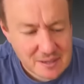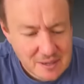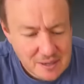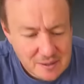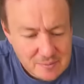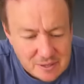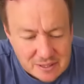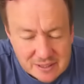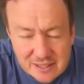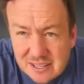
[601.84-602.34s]

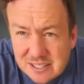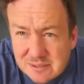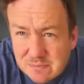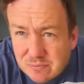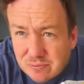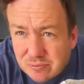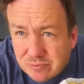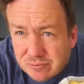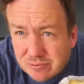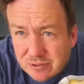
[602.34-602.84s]
I mean, that's
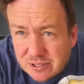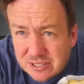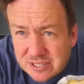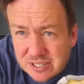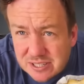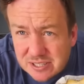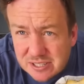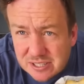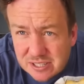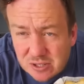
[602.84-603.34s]

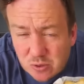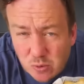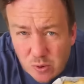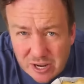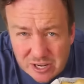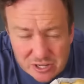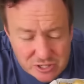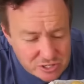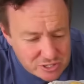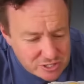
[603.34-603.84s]
pretty
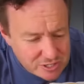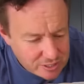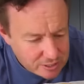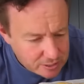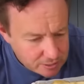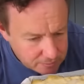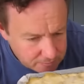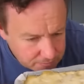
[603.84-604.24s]
squished.